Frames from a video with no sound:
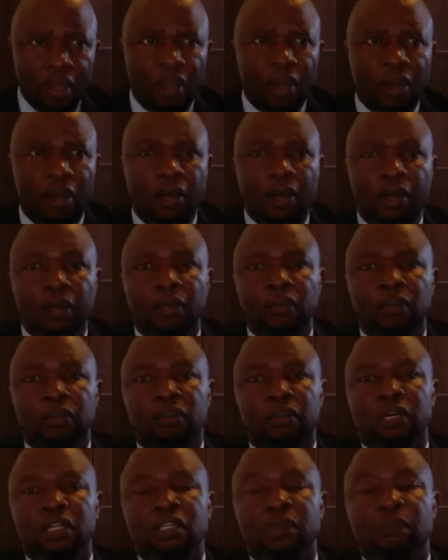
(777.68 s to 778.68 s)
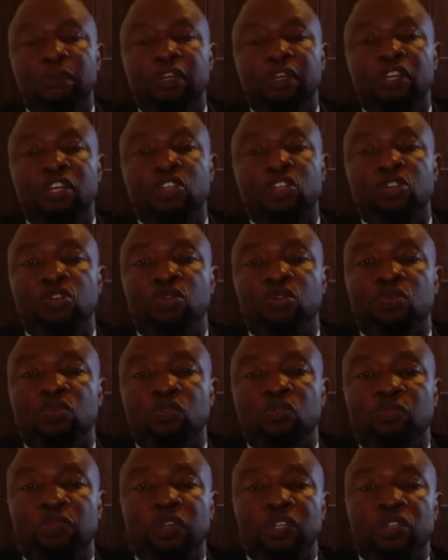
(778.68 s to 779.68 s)
That application
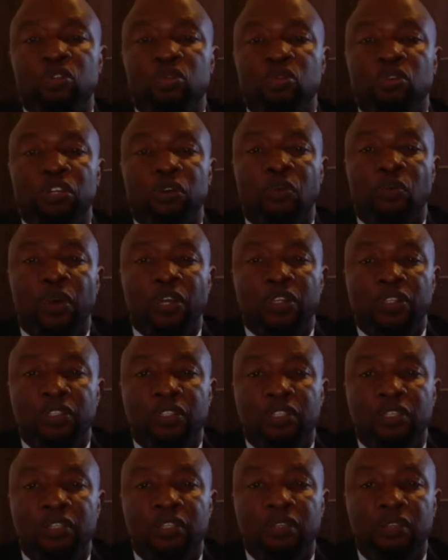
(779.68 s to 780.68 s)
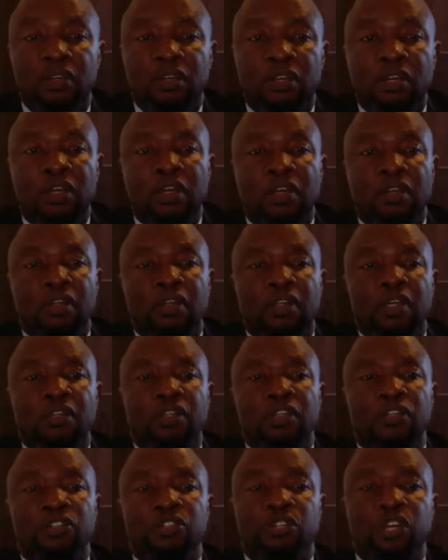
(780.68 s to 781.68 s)
would be to request
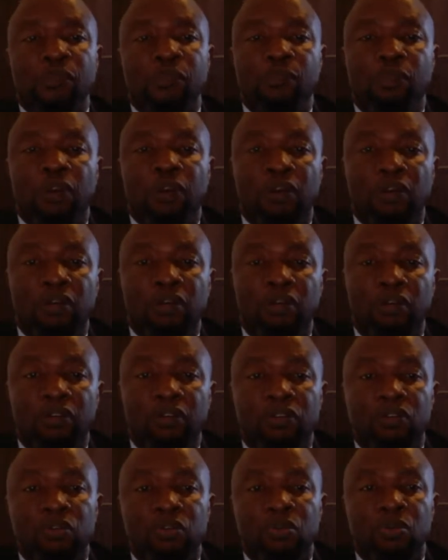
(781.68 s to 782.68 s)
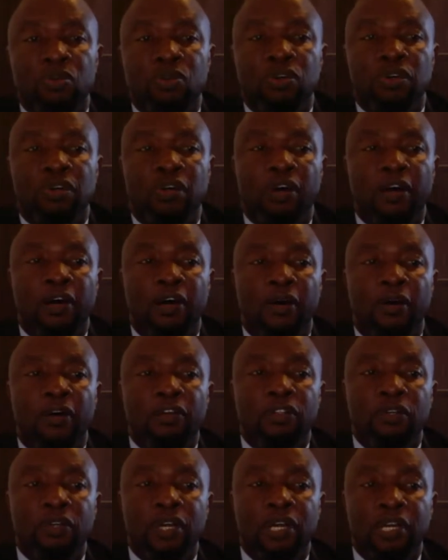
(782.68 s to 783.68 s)
that the chamber do
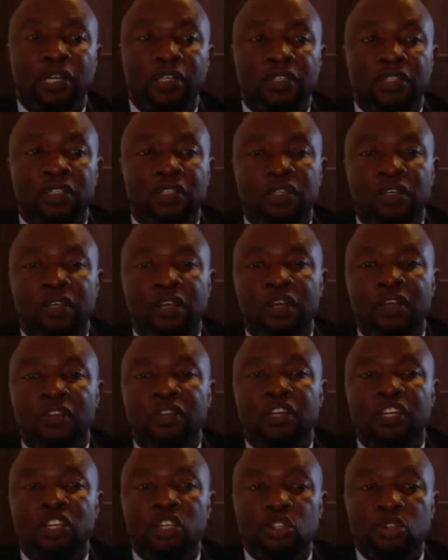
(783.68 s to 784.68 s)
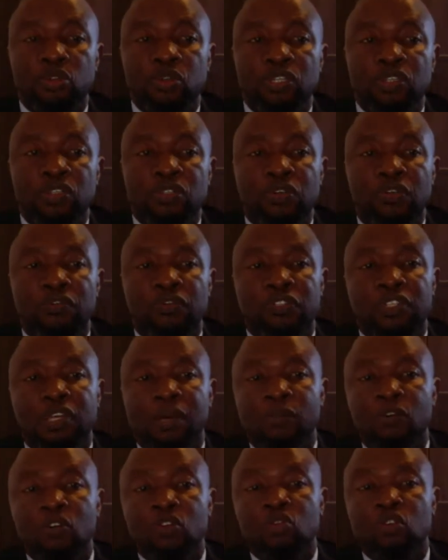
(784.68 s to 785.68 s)
authorize the issuance of
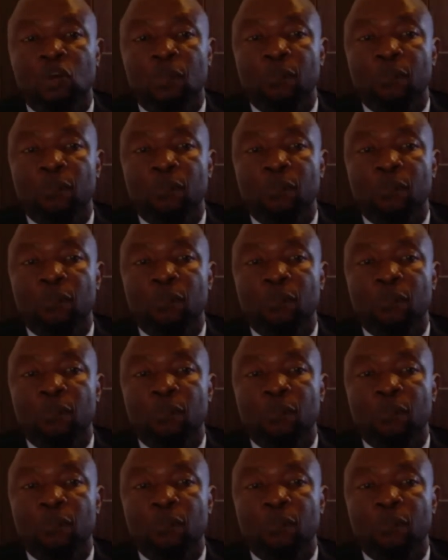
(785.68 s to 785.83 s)
summons to